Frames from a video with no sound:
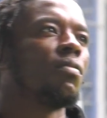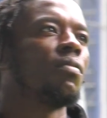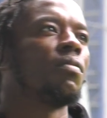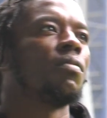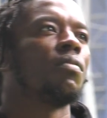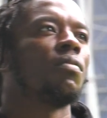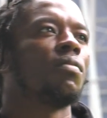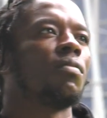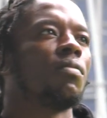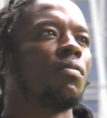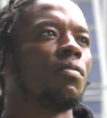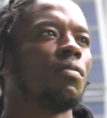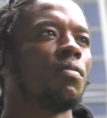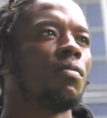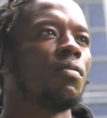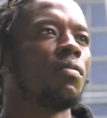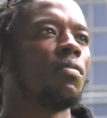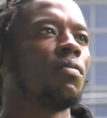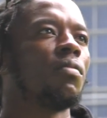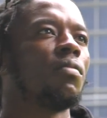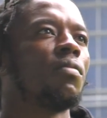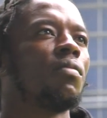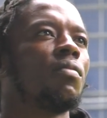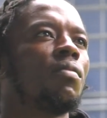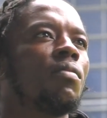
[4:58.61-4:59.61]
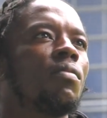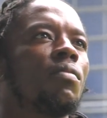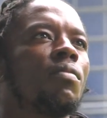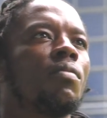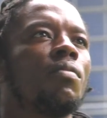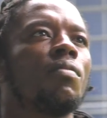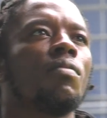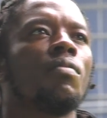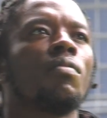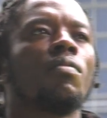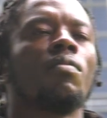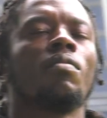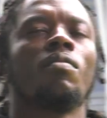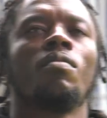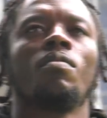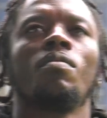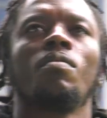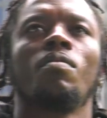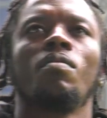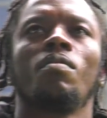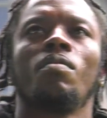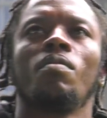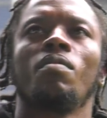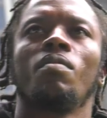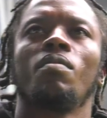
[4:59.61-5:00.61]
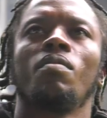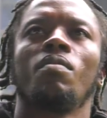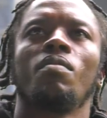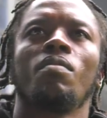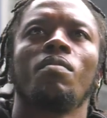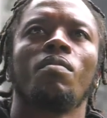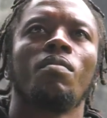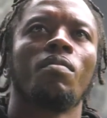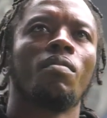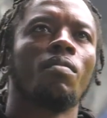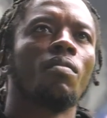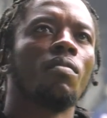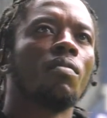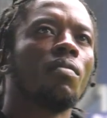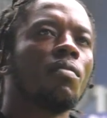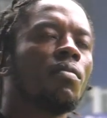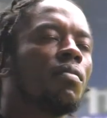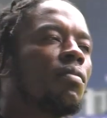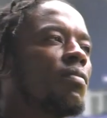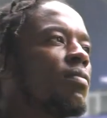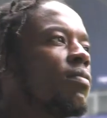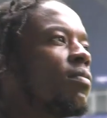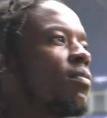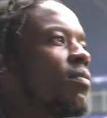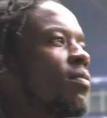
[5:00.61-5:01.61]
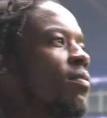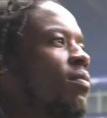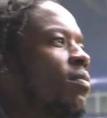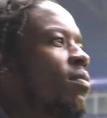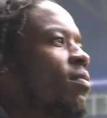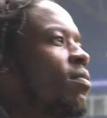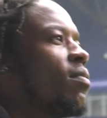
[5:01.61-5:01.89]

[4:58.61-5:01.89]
I think the first home game of the season, when I'm walking out,